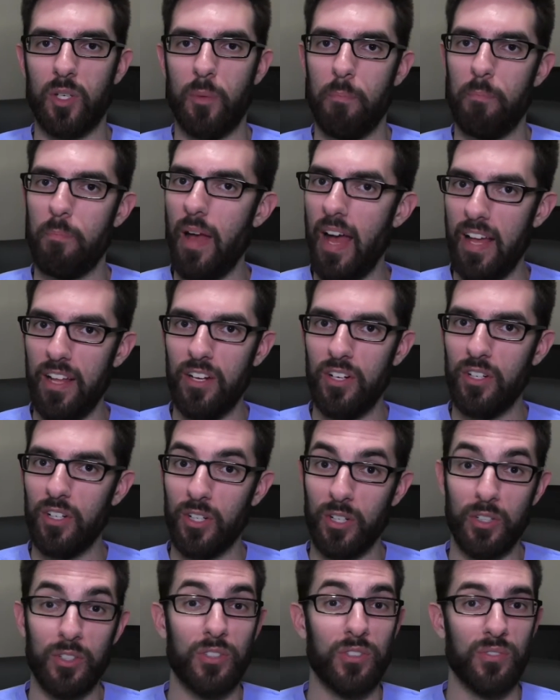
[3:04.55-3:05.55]

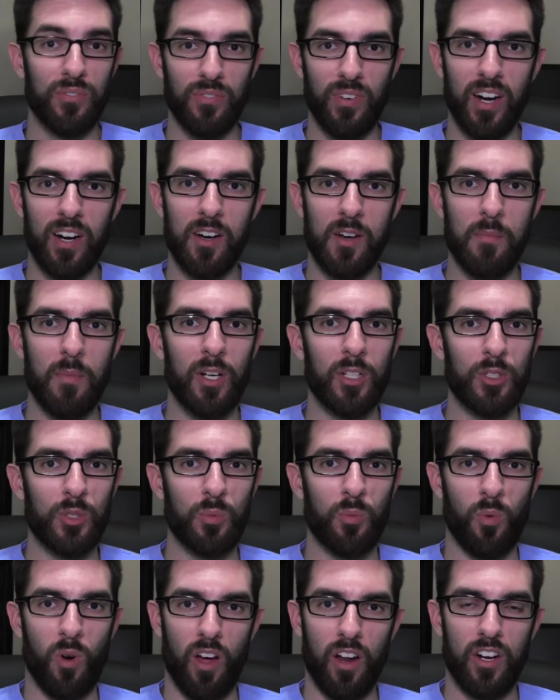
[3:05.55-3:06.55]
competitors very
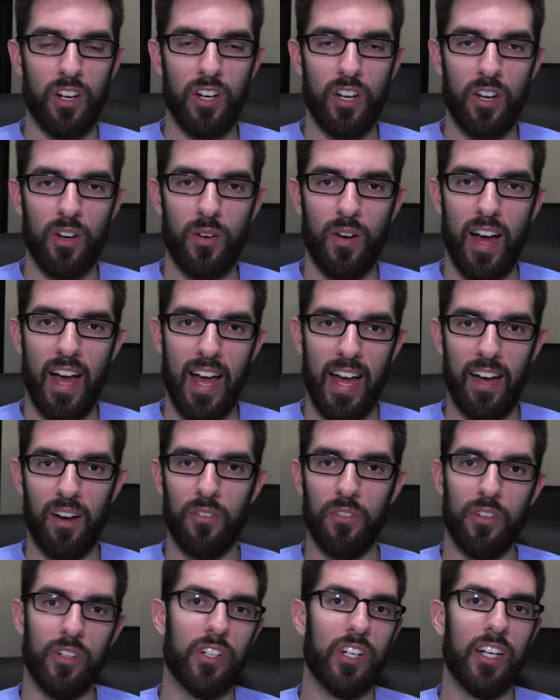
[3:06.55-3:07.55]
much want to know
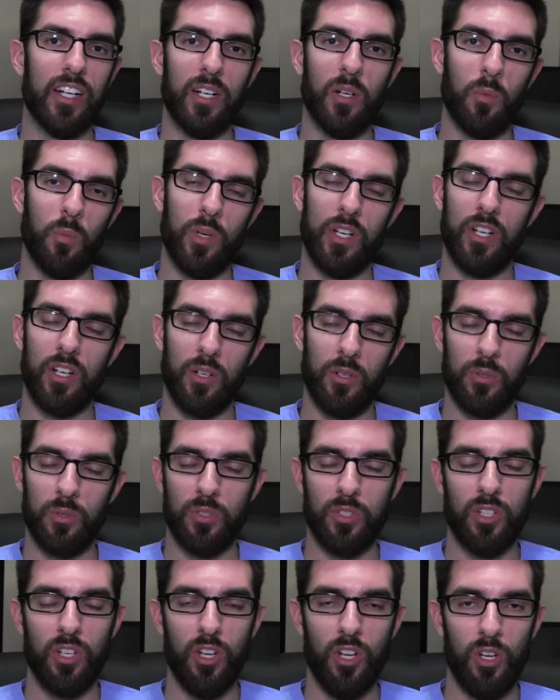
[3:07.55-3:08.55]
how they're getting
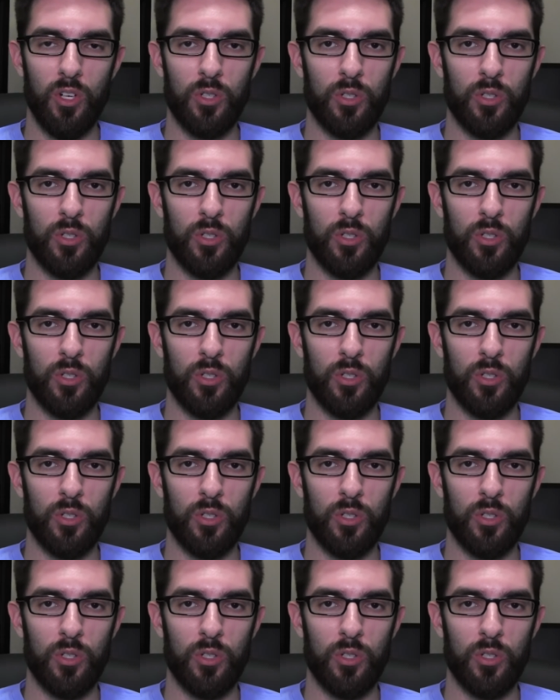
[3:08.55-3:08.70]
Windows